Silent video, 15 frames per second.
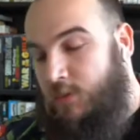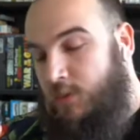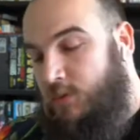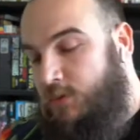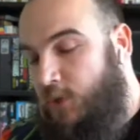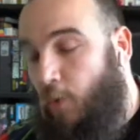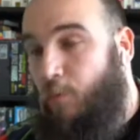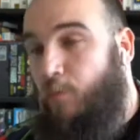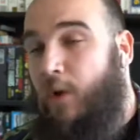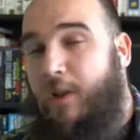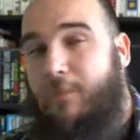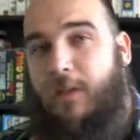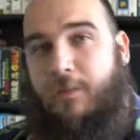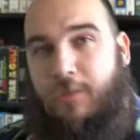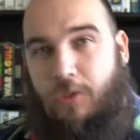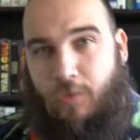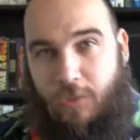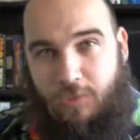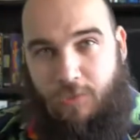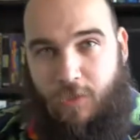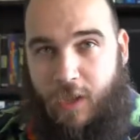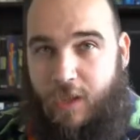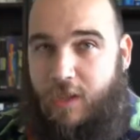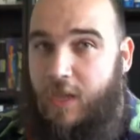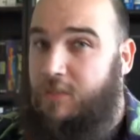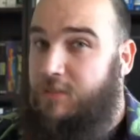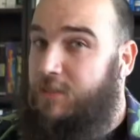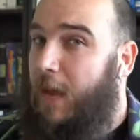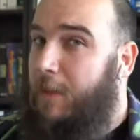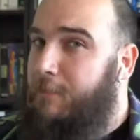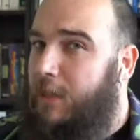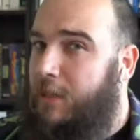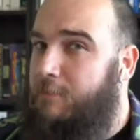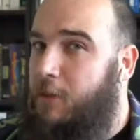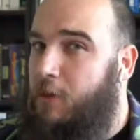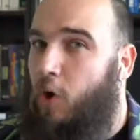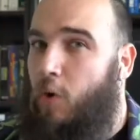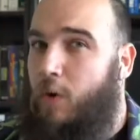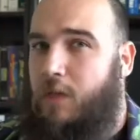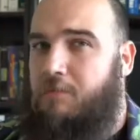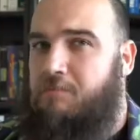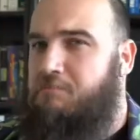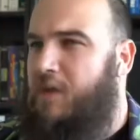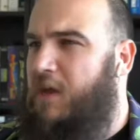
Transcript: So what I'm going to be doing today is I'm going to be going